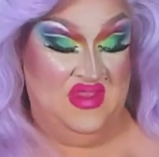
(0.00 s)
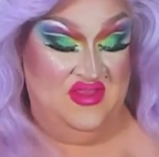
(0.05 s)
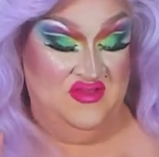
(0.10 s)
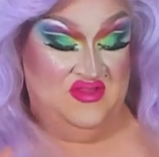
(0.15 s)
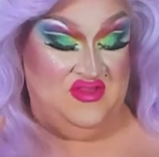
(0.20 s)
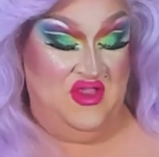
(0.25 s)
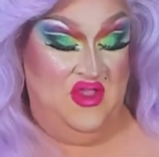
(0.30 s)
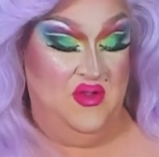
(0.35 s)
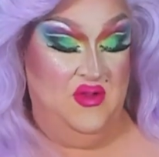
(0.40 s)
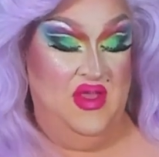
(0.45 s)

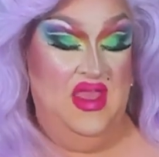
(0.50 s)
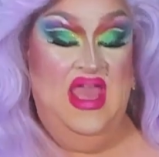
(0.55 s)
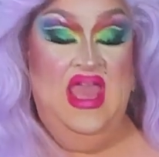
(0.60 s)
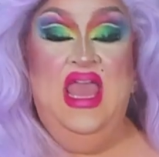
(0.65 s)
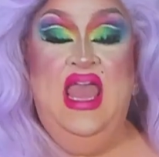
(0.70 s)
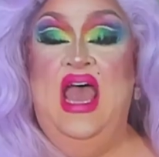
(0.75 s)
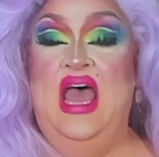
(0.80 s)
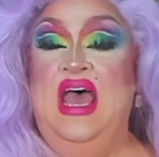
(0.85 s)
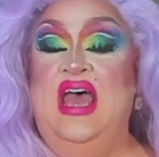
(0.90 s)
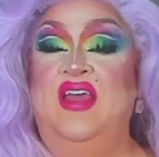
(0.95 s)
So
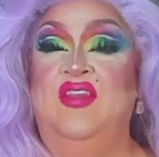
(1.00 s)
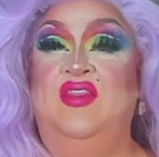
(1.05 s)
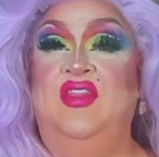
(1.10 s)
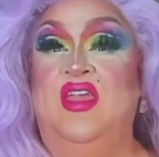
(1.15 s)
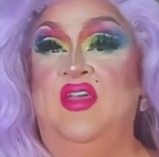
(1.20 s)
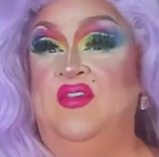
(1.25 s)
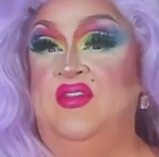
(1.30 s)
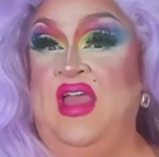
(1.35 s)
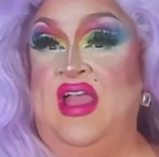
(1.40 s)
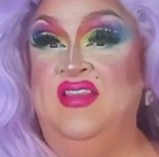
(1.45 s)

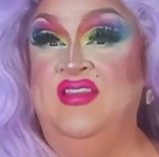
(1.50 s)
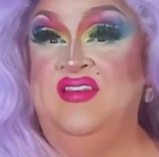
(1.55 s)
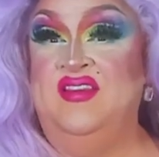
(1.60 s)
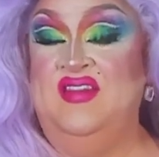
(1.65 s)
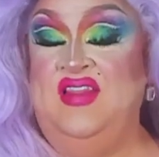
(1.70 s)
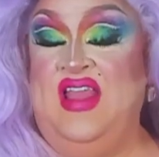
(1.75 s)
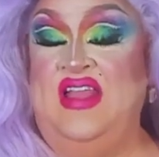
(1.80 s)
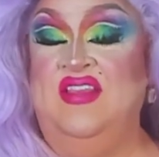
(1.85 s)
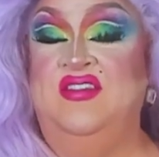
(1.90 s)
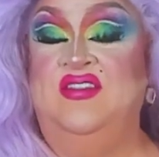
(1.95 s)
that's
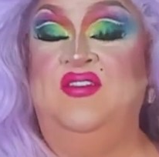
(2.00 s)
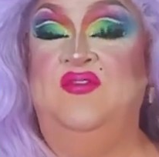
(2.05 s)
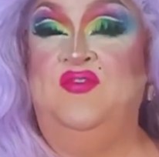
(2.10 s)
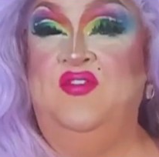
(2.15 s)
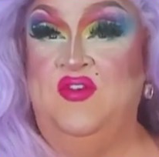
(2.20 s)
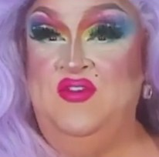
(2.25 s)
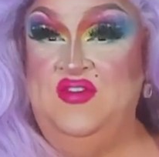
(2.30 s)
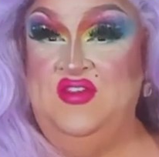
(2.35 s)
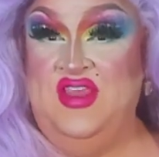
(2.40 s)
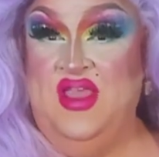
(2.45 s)
the
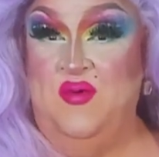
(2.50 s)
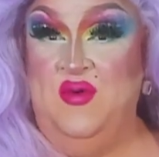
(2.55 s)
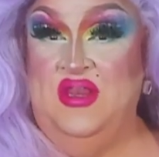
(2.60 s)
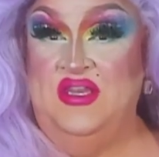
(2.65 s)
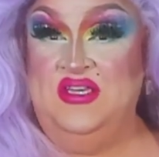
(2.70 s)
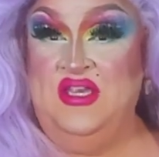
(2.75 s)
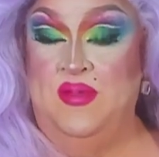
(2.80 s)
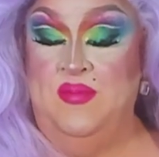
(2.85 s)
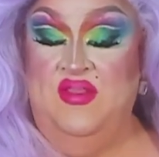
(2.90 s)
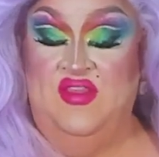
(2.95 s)
first thing I
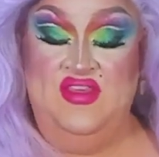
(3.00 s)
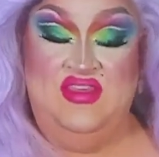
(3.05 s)
want to talk about.